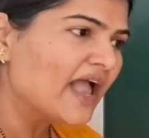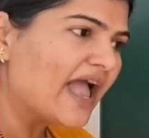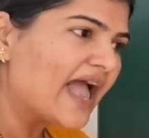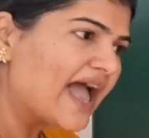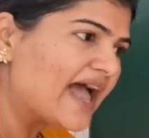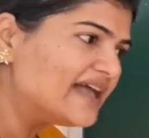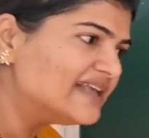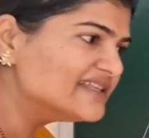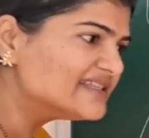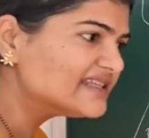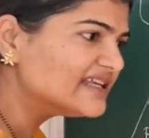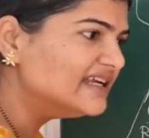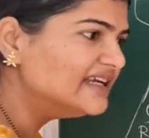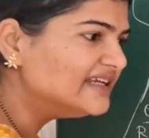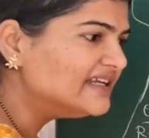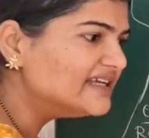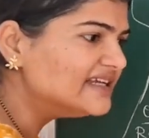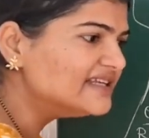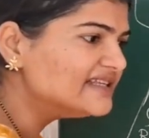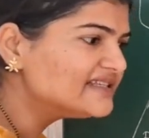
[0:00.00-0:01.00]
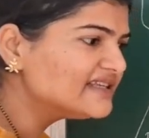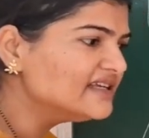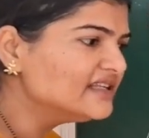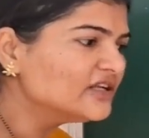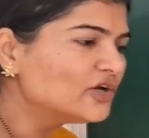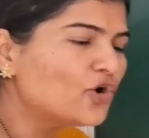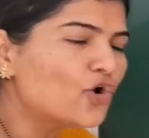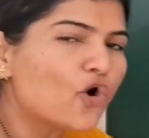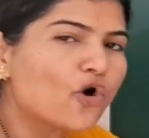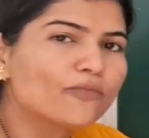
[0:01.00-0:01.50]
as it is
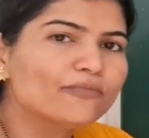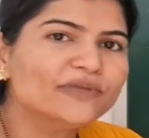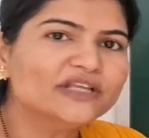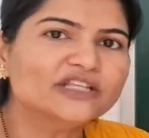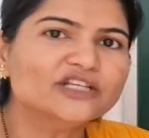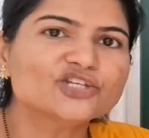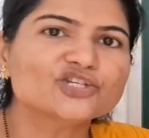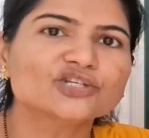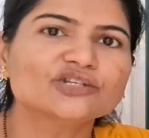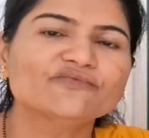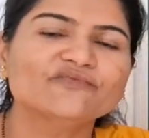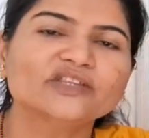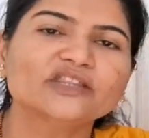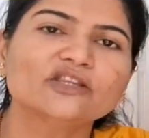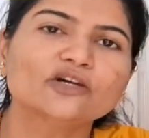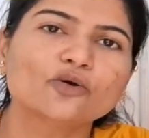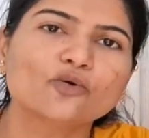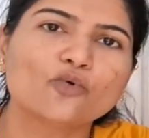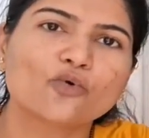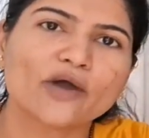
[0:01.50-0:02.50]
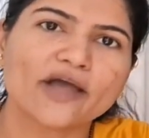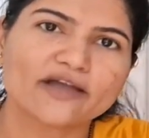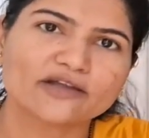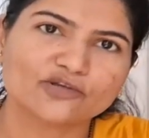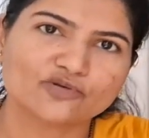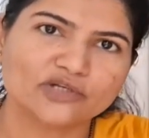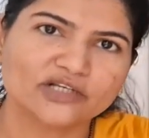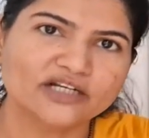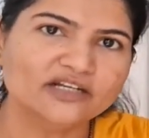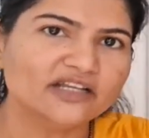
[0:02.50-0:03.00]
in combination with the
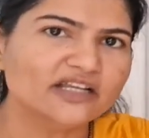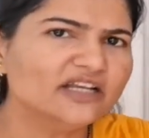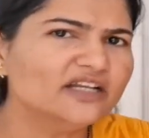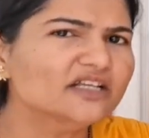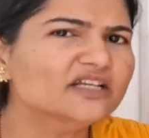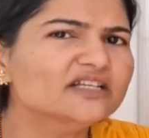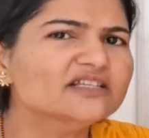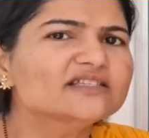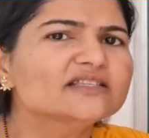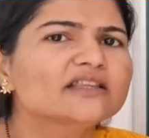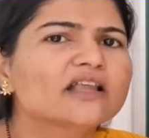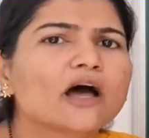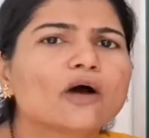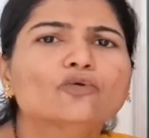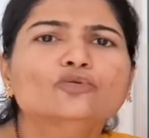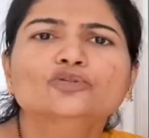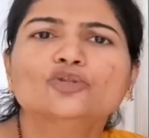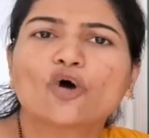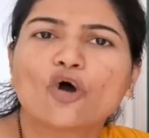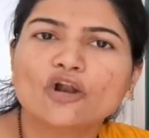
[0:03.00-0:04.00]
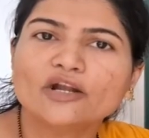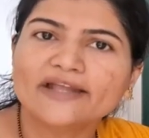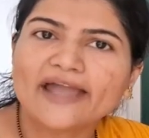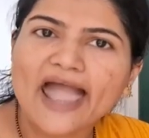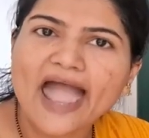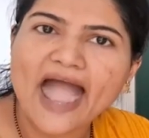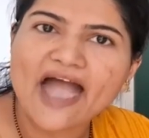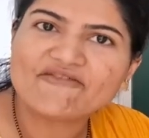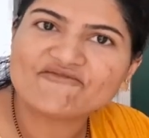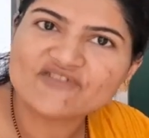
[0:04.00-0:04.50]
coagulant, it is now not
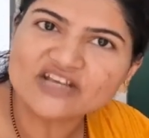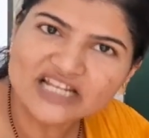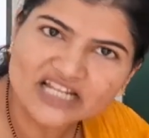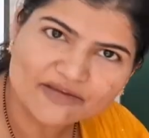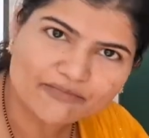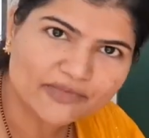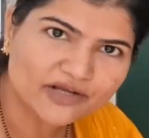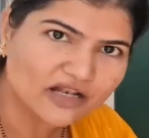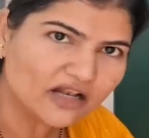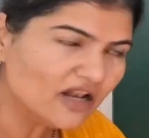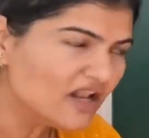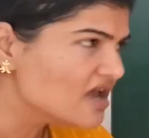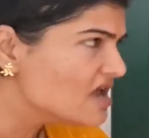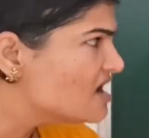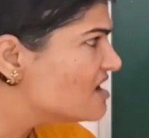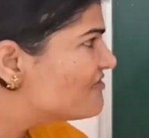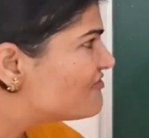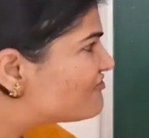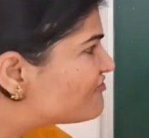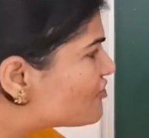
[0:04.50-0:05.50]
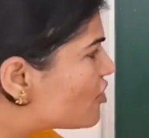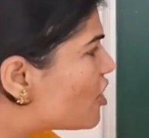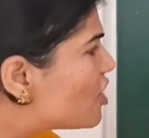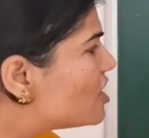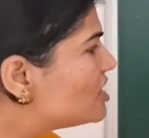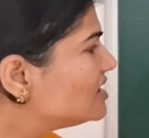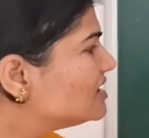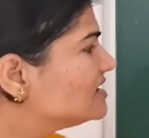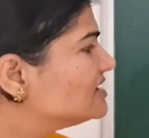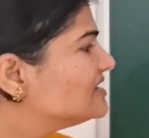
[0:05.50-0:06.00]
available
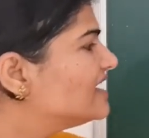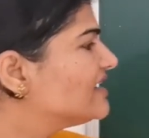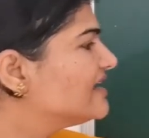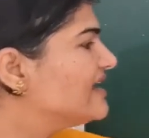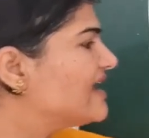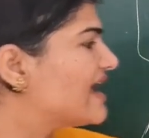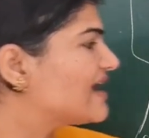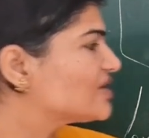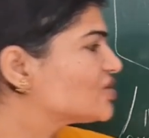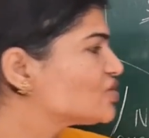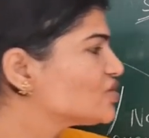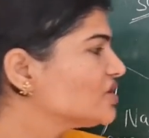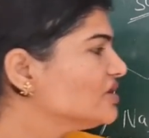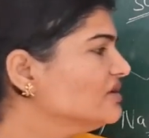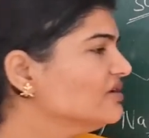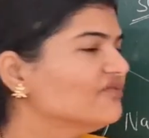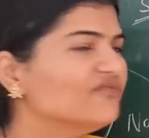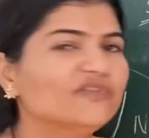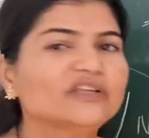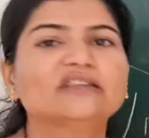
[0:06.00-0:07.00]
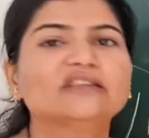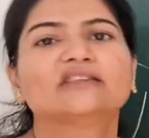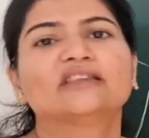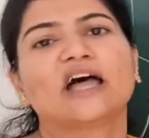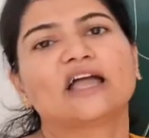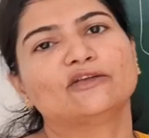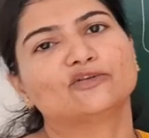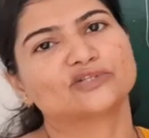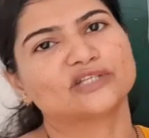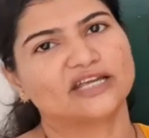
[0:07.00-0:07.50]
for the reaction with
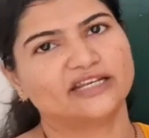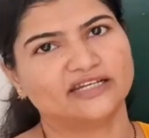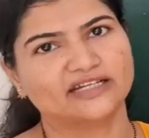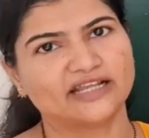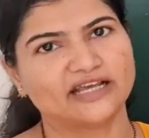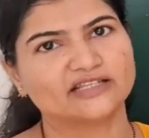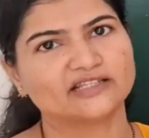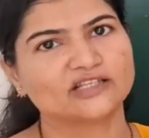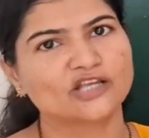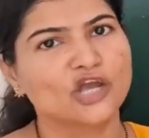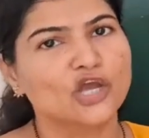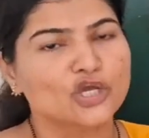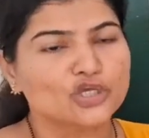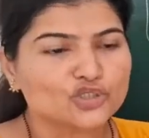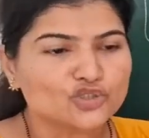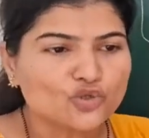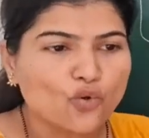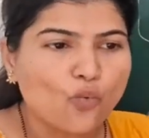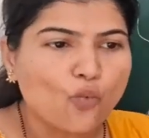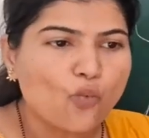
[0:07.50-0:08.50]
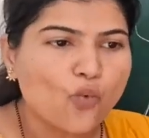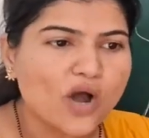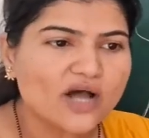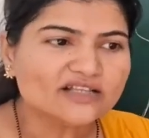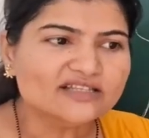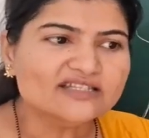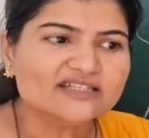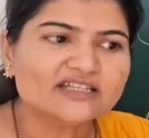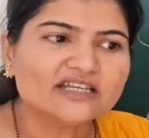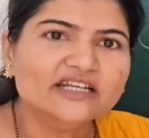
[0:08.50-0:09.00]
thiocyanate ions. So
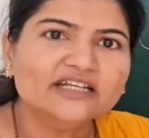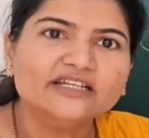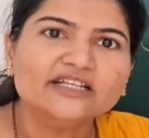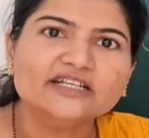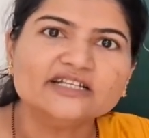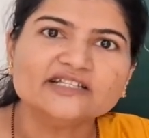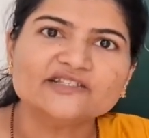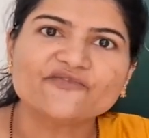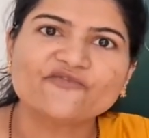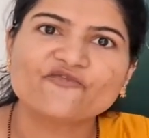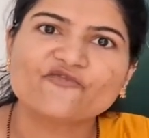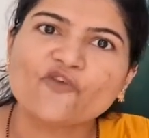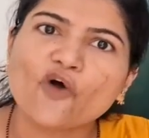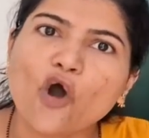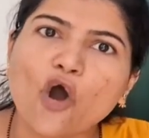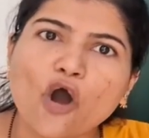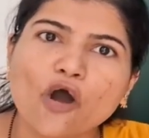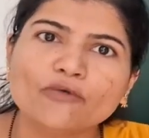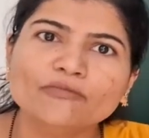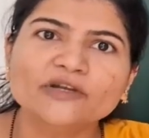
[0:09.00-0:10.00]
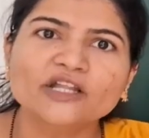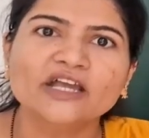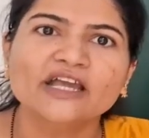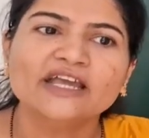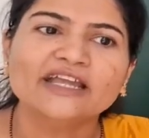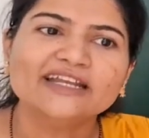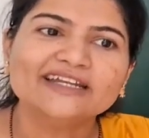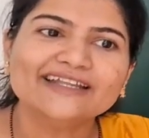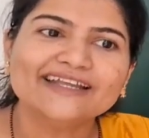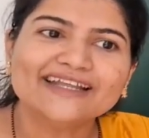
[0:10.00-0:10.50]
once it is formed,
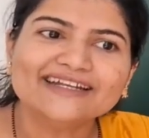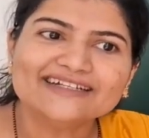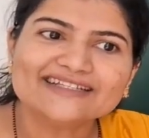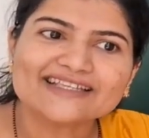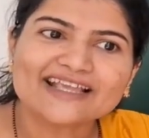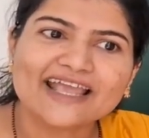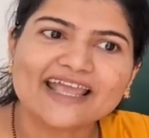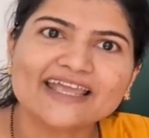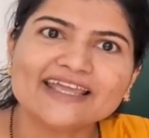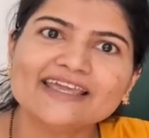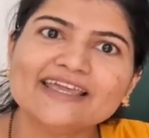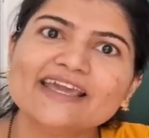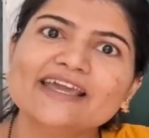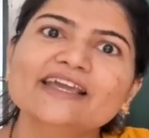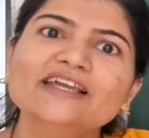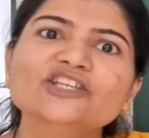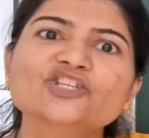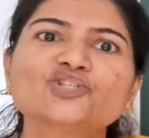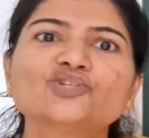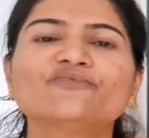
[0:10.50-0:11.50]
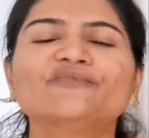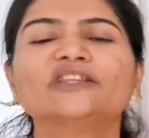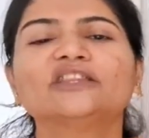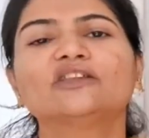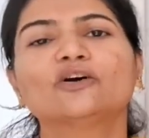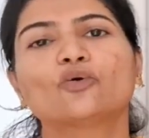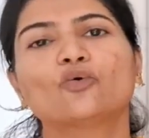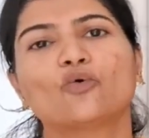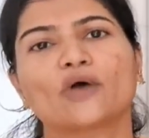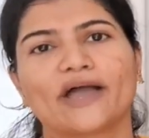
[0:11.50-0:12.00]
it gets engaged with
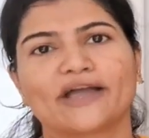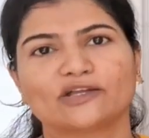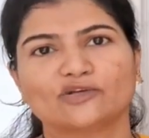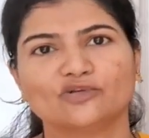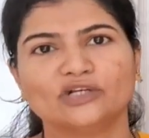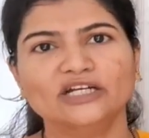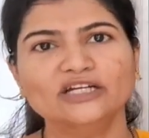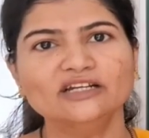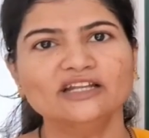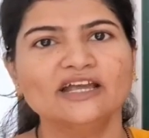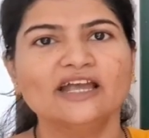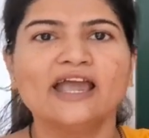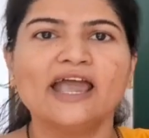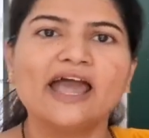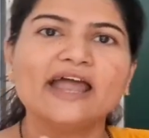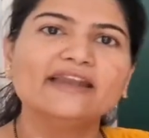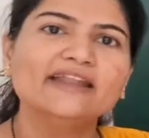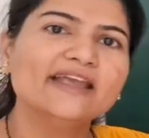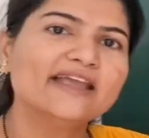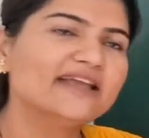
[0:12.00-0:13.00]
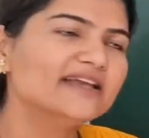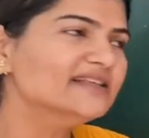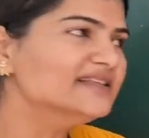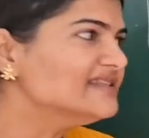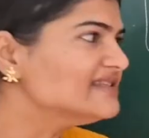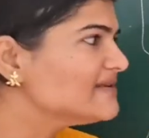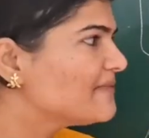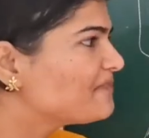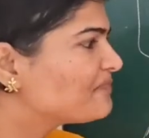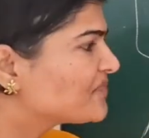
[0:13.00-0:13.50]
the coagulant, and
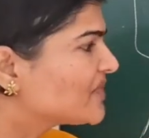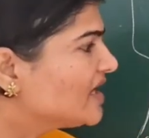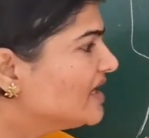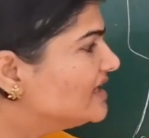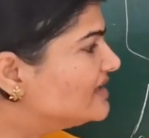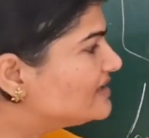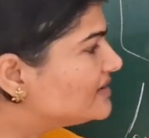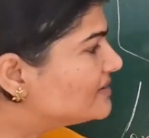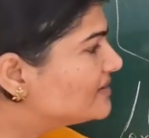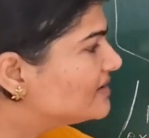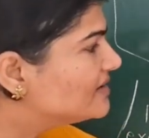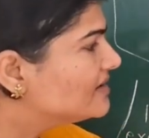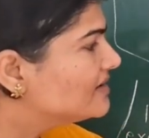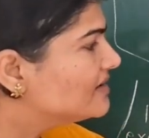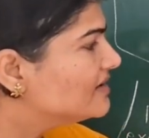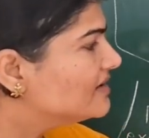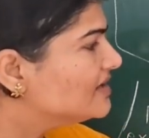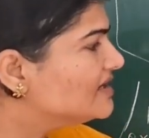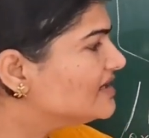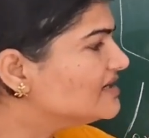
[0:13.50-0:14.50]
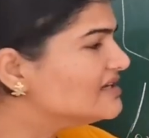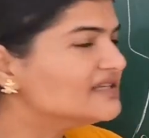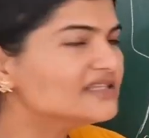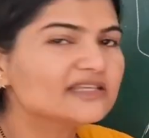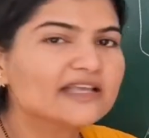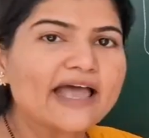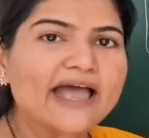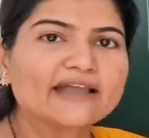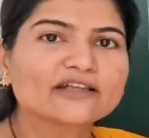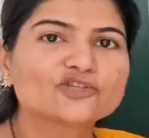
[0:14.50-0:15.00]
hence it
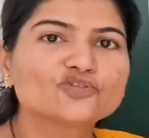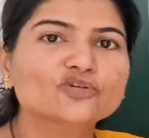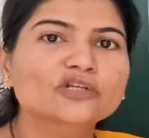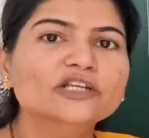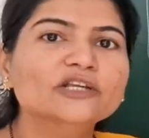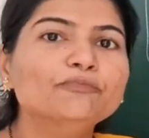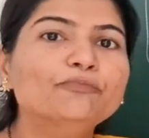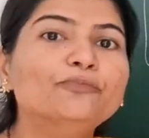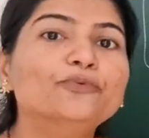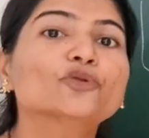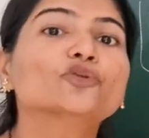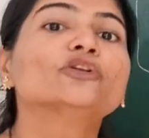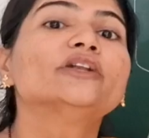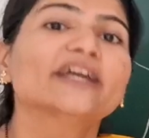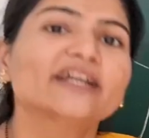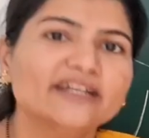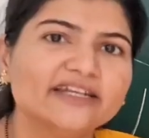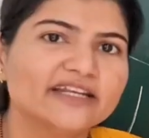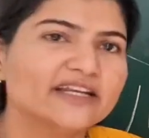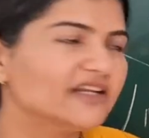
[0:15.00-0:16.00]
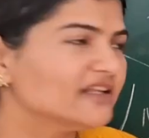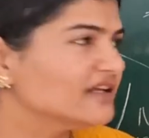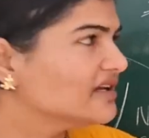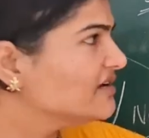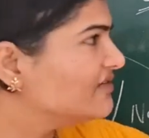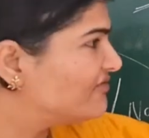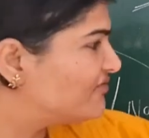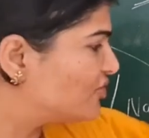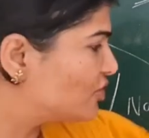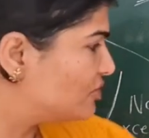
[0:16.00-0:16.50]
is actually protected
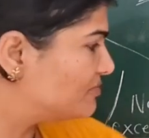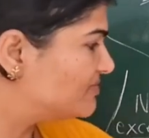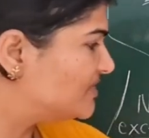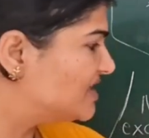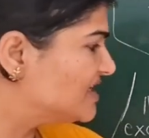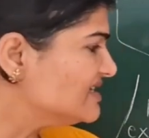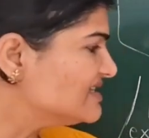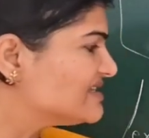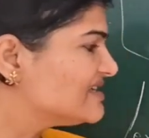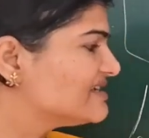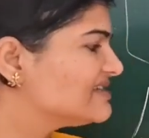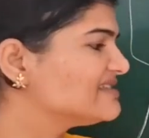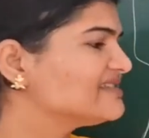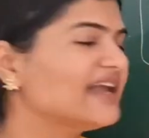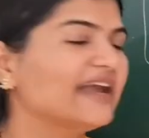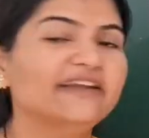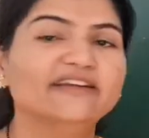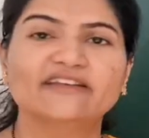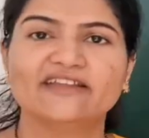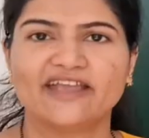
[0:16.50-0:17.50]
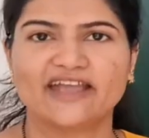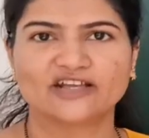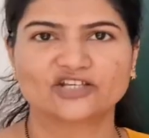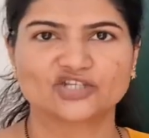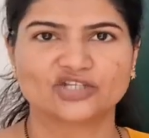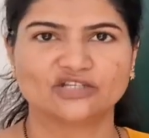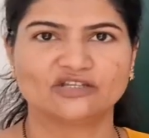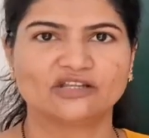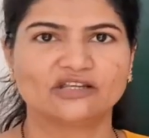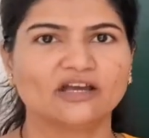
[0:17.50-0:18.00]
from this side
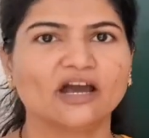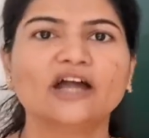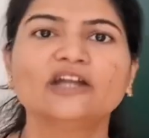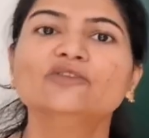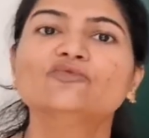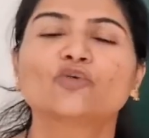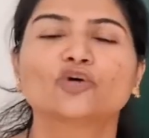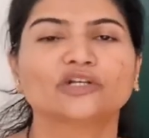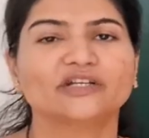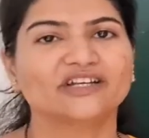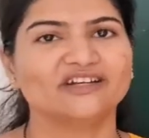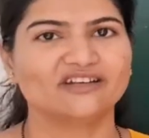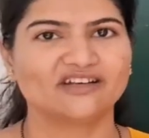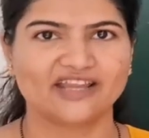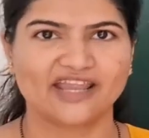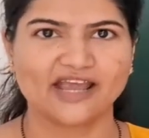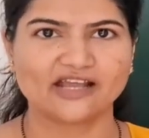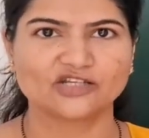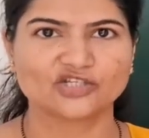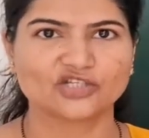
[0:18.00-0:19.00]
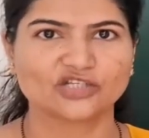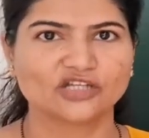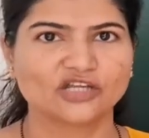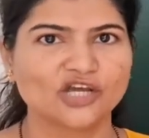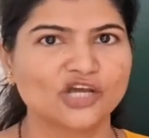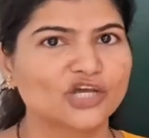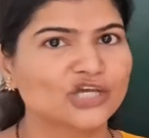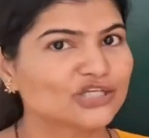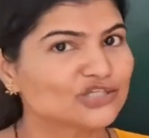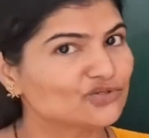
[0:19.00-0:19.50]
reaction, unwanted reaction.
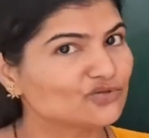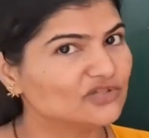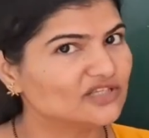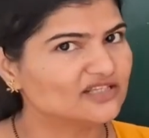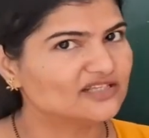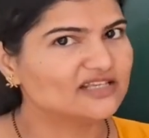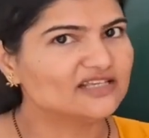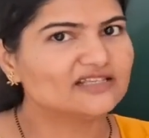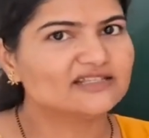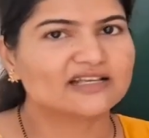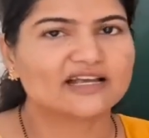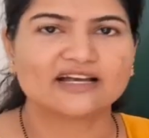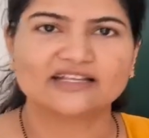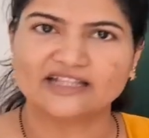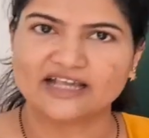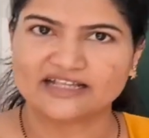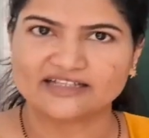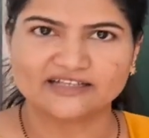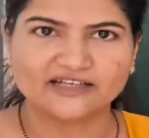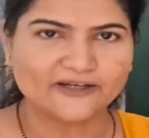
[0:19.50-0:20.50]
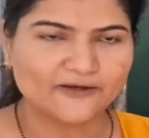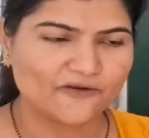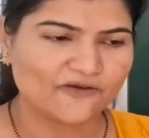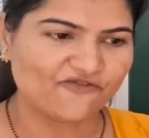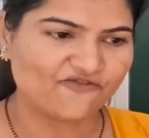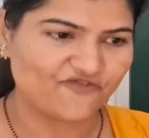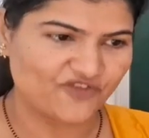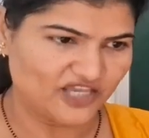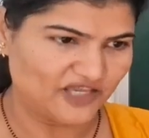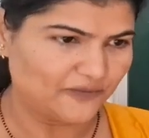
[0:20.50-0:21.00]
So this is another
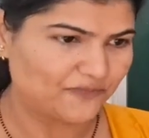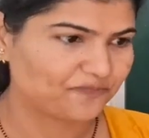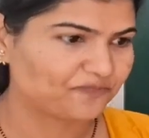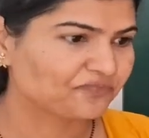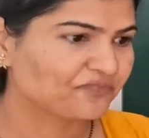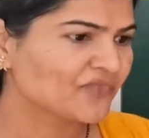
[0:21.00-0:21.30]
way.